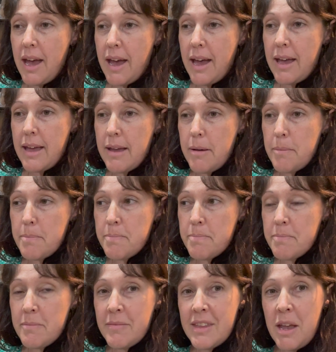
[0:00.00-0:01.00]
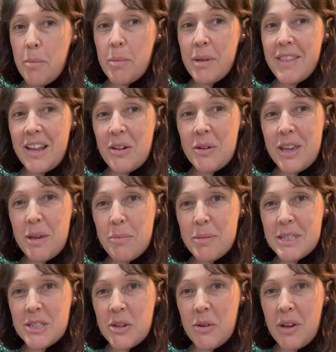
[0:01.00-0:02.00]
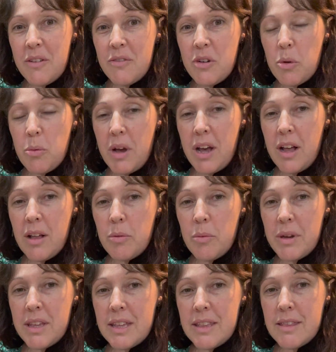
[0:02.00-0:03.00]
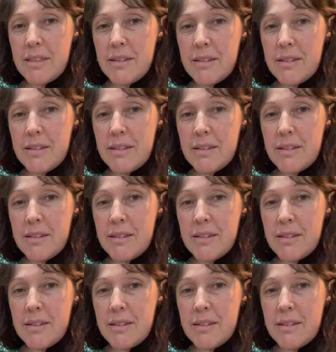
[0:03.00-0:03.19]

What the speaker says: but that'll keep us going for a while with